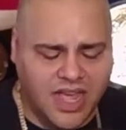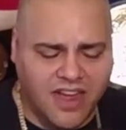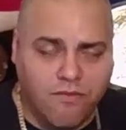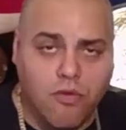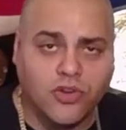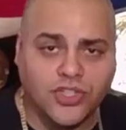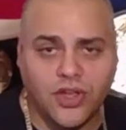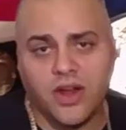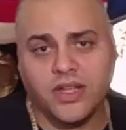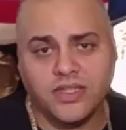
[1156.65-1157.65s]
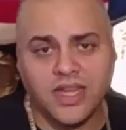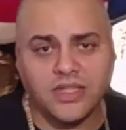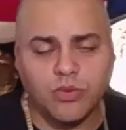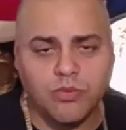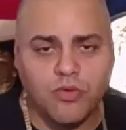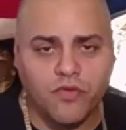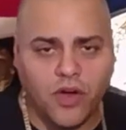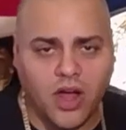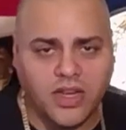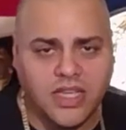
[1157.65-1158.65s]
have mercy on us as we move
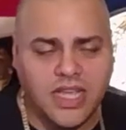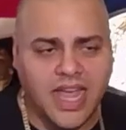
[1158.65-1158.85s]
on.